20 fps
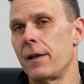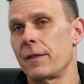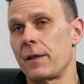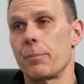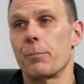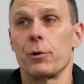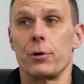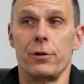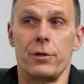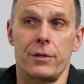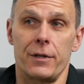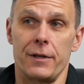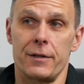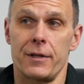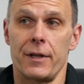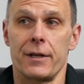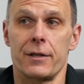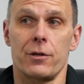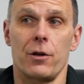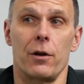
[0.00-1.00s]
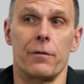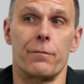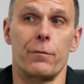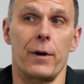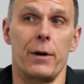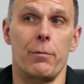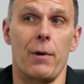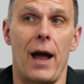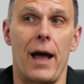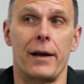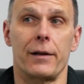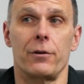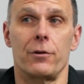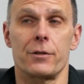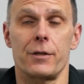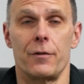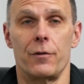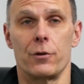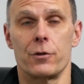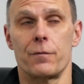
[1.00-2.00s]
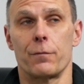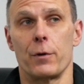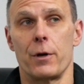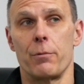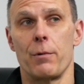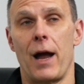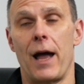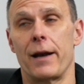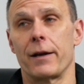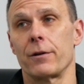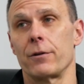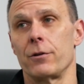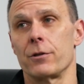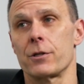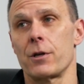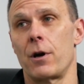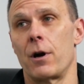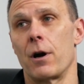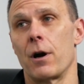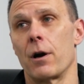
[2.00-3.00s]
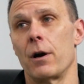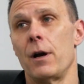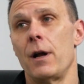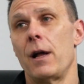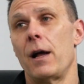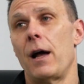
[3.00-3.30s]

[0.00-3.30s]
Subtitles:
that produce these things called free radicals. And those free radicals are